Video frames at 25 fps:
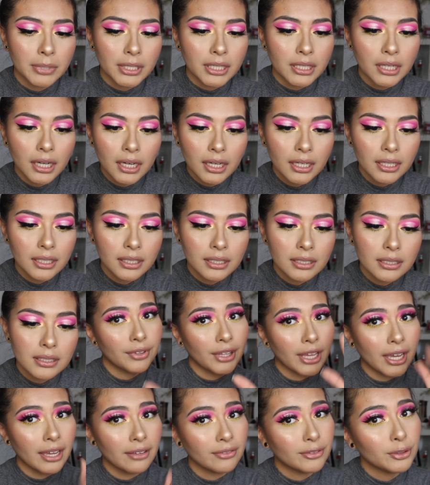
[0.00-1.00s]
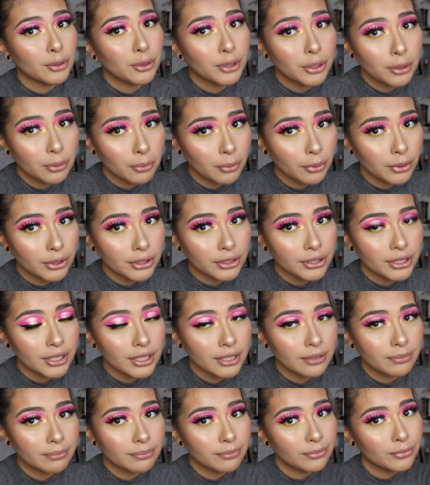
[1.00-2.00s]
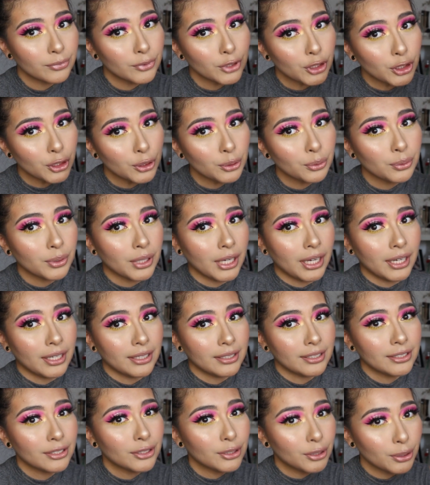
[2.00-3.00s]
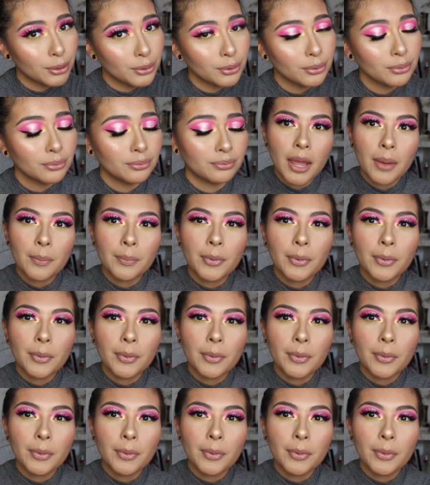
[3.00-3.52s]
because they have 2-year warranty too guys, too.